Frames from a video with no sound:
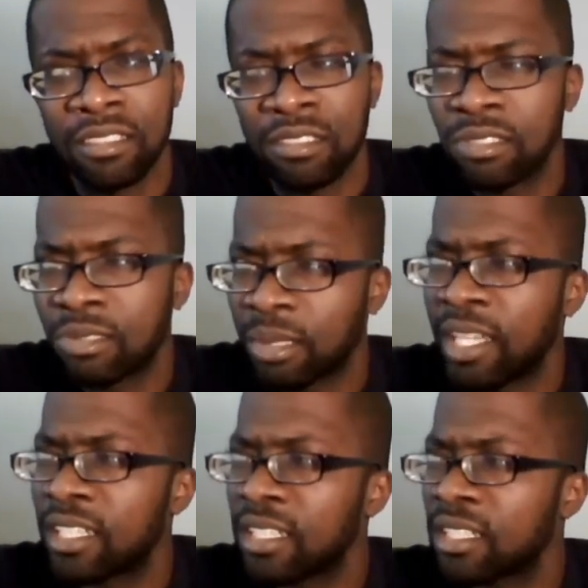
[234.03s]
So
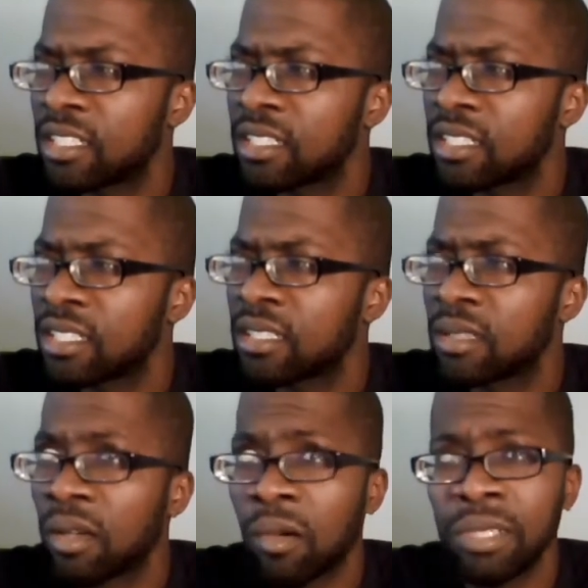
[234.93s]
then
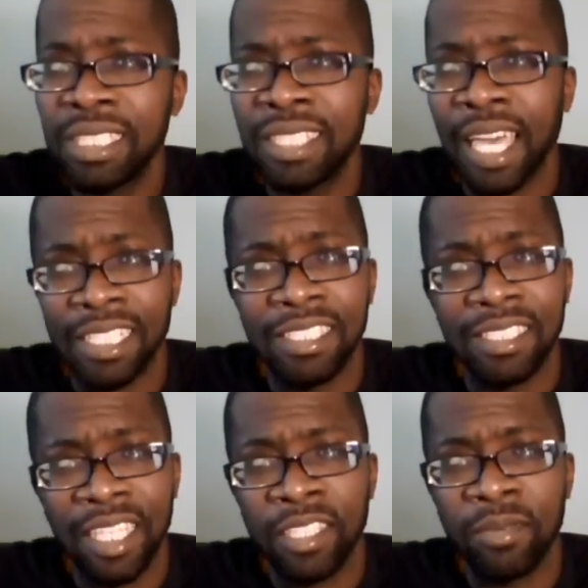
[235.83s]
we decided to
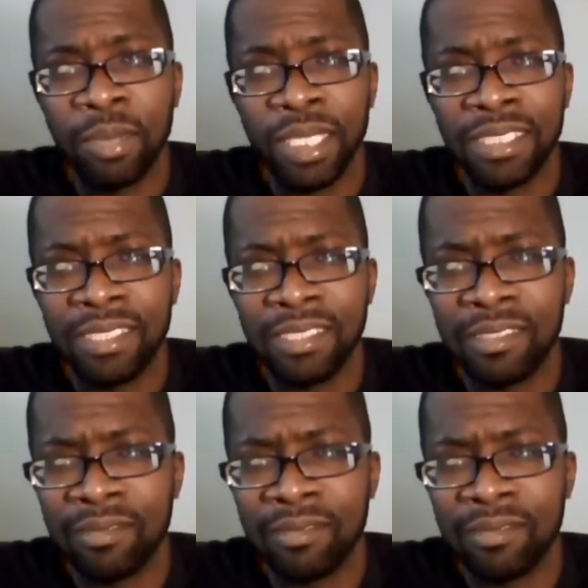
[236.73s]
take the risk.